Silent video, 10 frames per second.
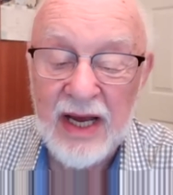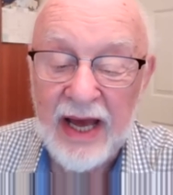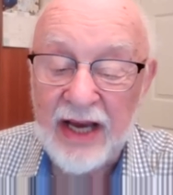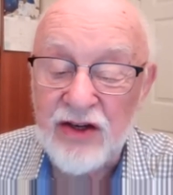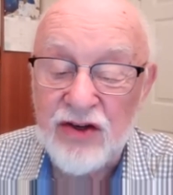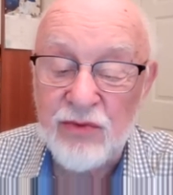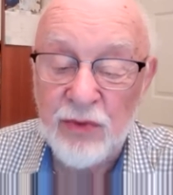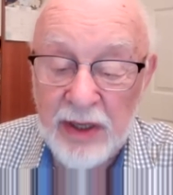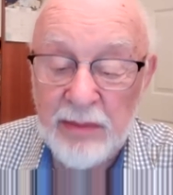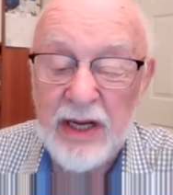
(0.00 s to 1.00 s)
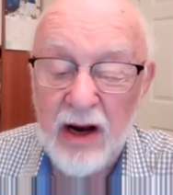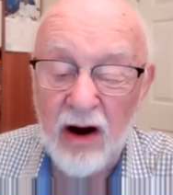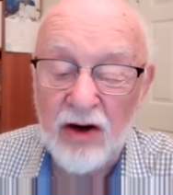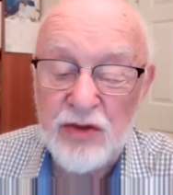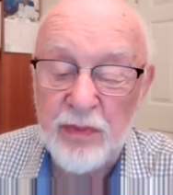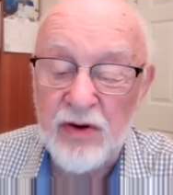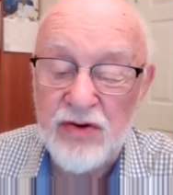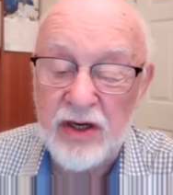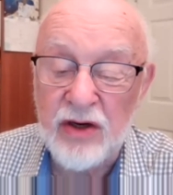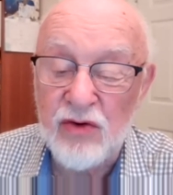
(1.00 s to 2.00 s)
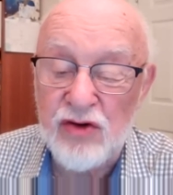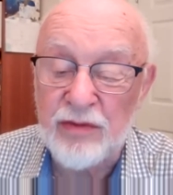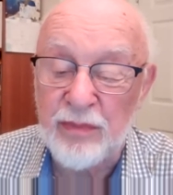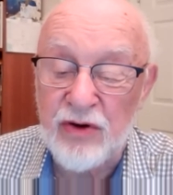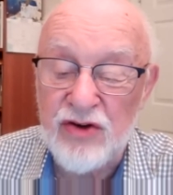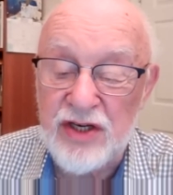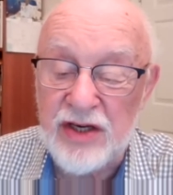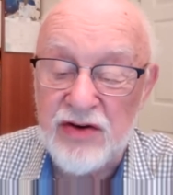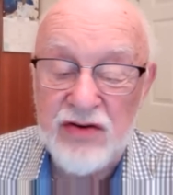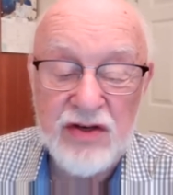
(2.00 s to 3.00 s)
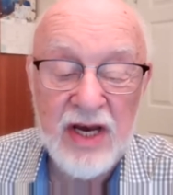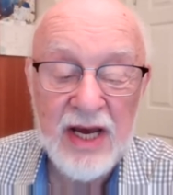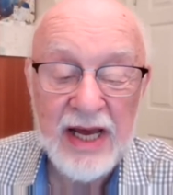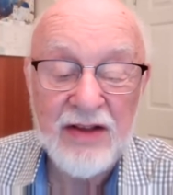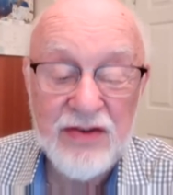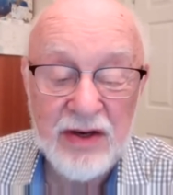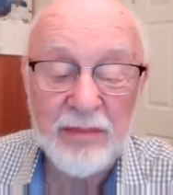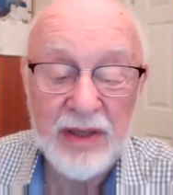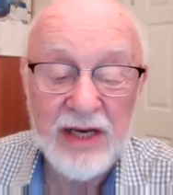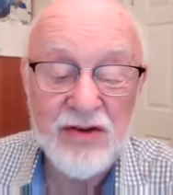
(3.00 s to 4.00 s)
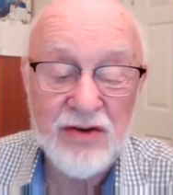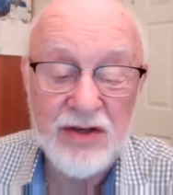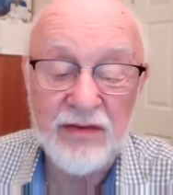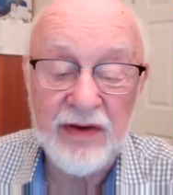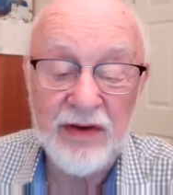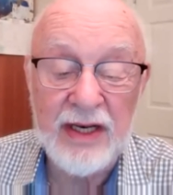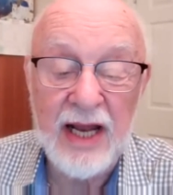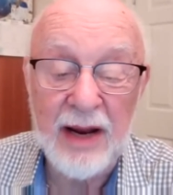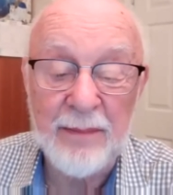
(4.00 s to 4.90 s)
Extremely harsh persecution persists in some places in Vietnam.